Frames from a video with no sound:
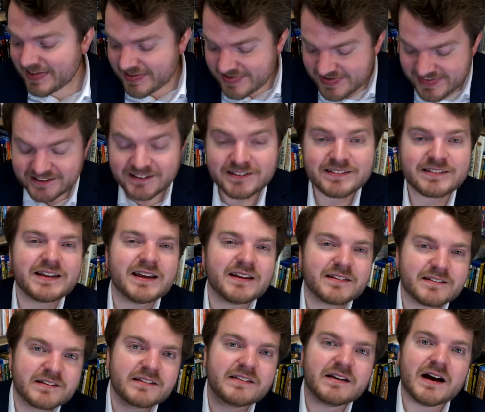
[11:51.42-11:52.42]
this
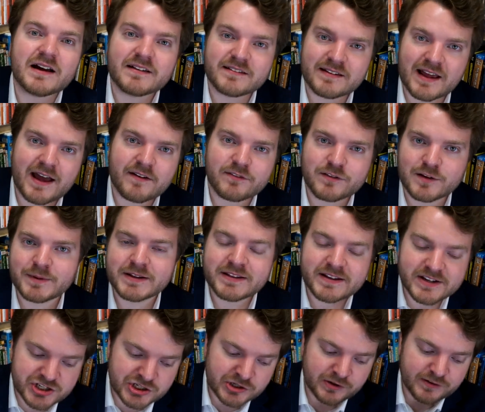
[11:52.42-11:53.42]
disc does have some
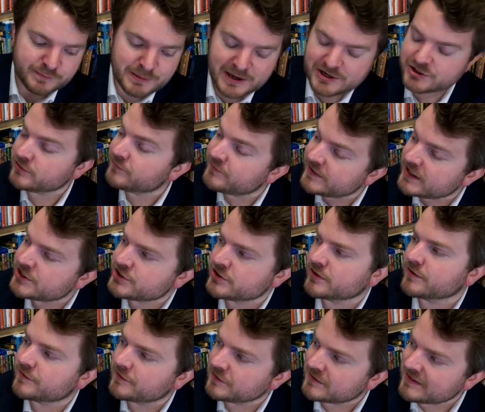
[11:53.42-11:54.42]
additional special
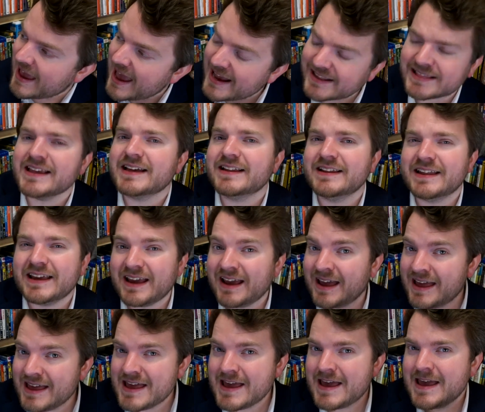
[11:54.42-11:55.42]
features, so technically,
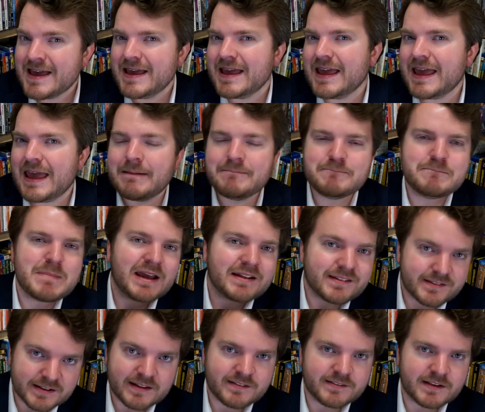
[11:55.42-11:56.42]
it
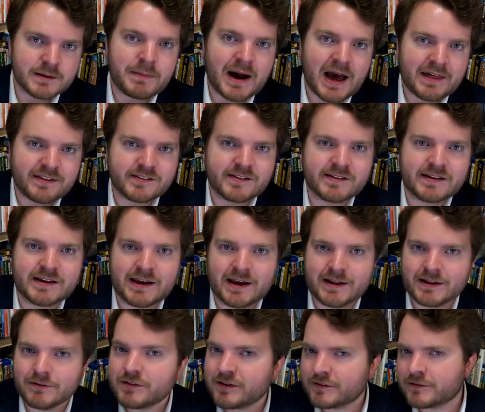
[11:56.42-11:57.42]
made sense to buy this in the
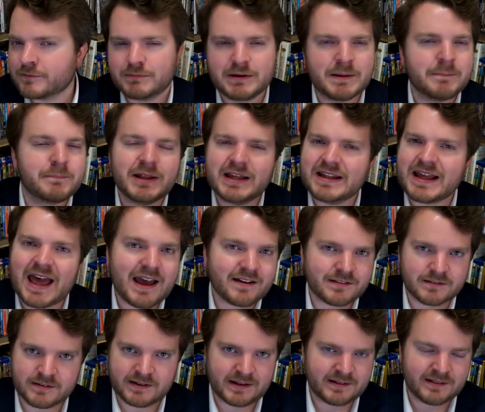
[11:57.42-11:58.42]
end. It was a complete
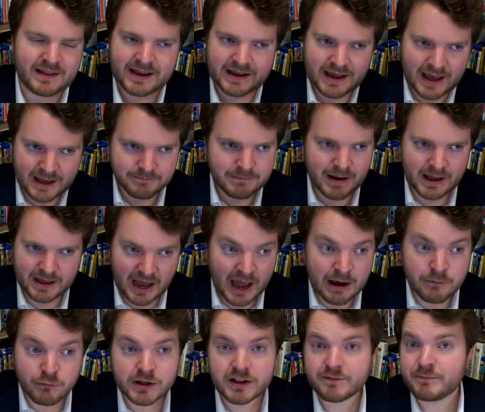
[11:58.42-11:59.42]
accident. Like,
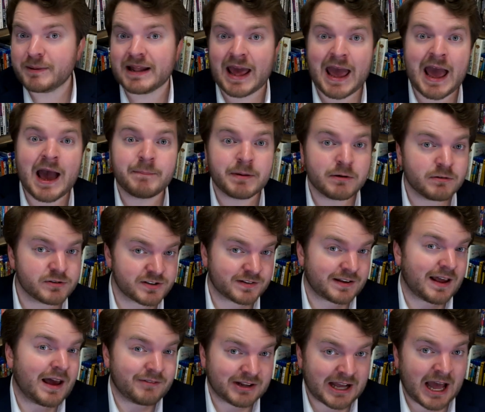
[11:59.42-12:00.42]
I would have been happy with
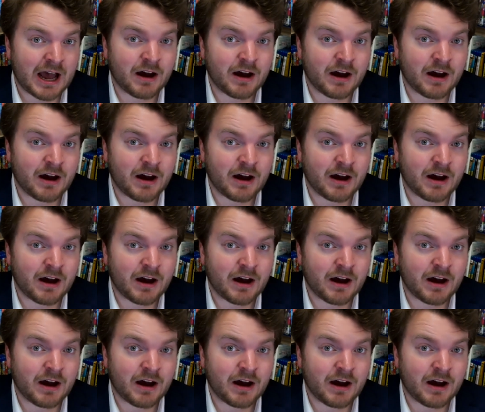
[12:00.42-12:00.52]
just having